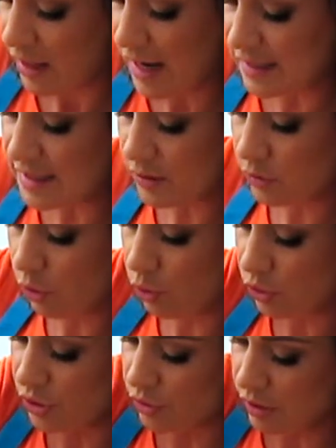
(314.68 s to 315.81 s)
until all
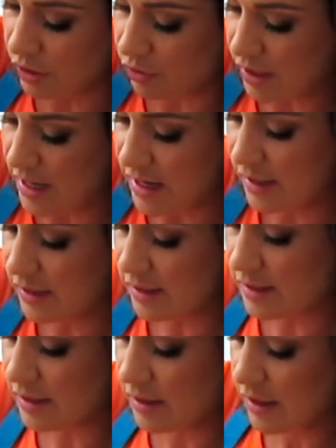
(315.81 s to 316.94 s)
your
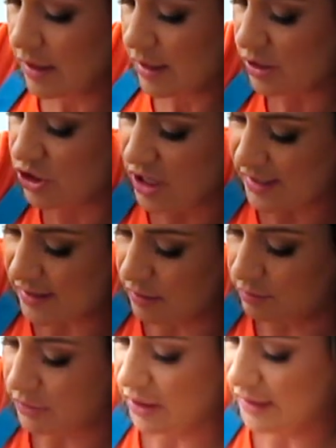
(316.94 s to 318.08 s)
ingredients are just
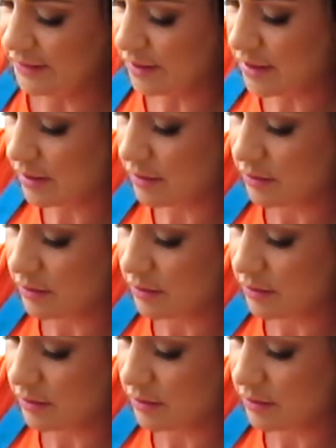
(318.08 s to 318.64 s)
combined.